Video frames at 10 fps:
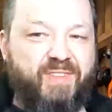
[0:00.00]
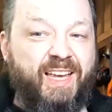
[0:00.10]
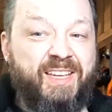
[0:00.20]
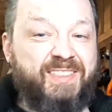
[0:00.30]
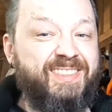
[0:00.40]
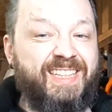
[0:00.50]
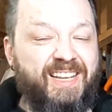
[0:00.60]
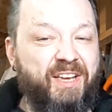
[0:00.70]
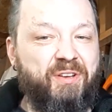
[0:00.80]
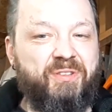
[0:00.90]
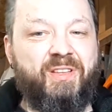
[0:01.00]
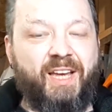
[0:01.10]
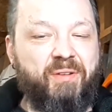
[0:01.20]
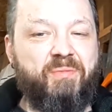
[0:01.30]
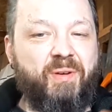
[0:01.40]
And you can see
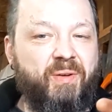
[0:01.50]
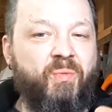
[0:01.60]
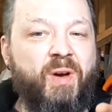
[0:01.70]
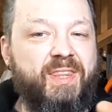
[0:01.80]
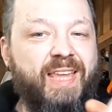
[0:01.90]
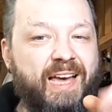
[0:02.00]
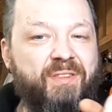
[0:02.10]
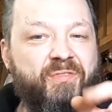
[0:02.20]
how the